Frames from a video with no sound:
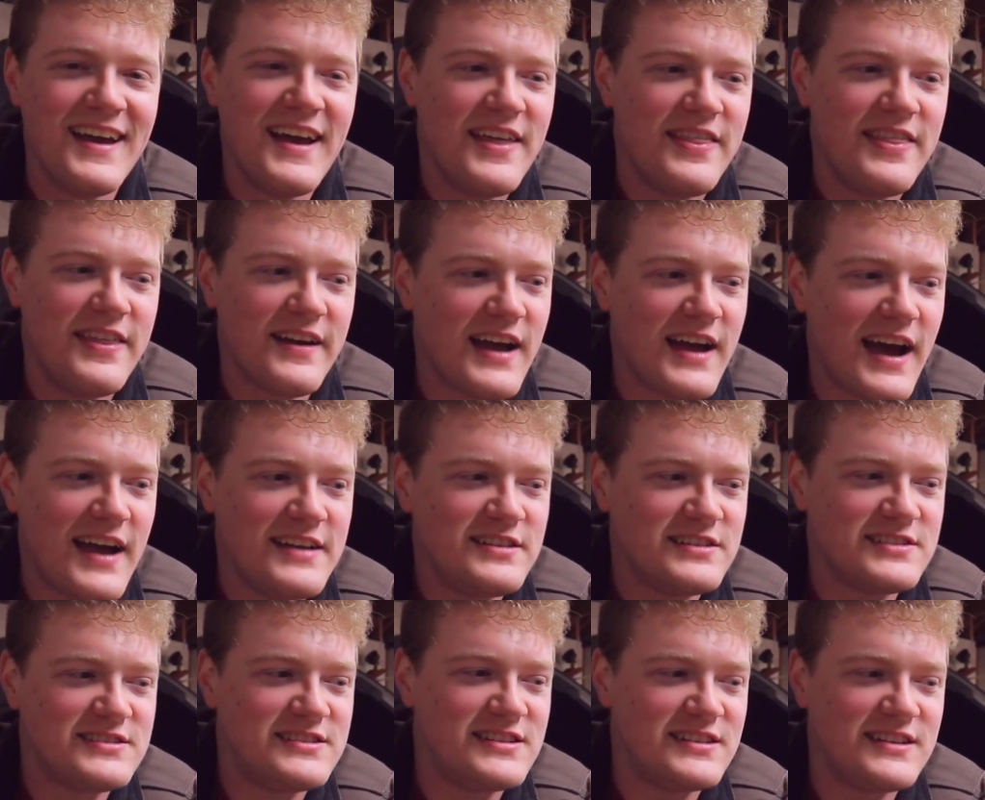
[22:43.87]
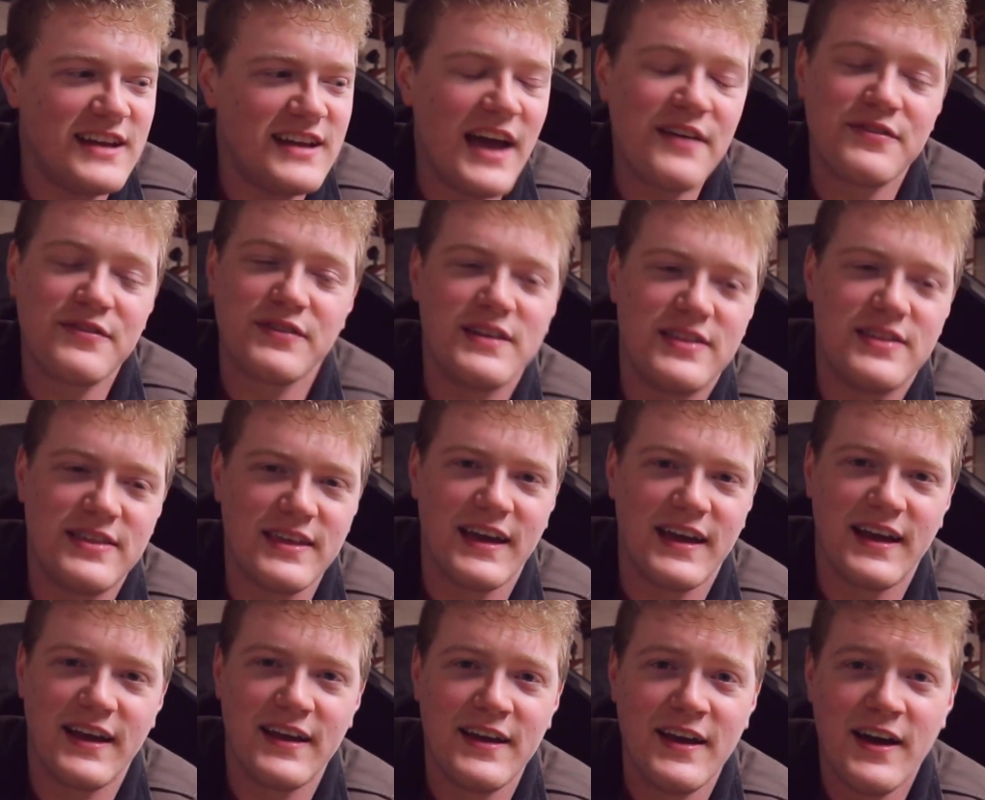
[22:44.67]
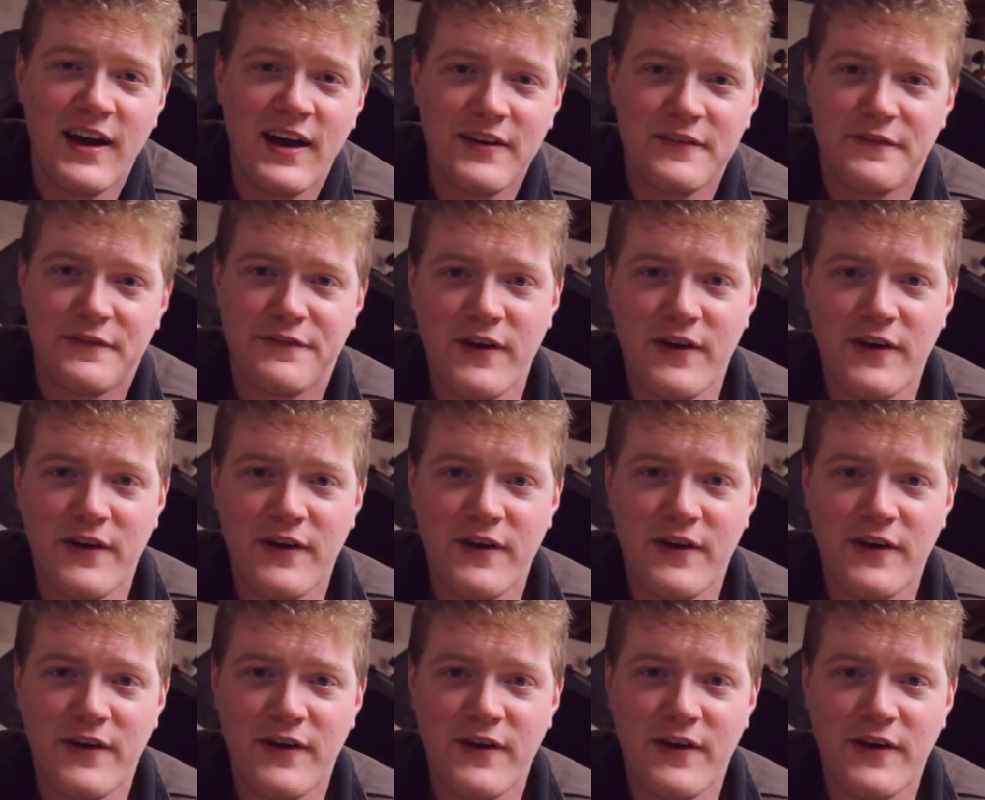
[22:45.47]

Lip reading: The guy just did everything,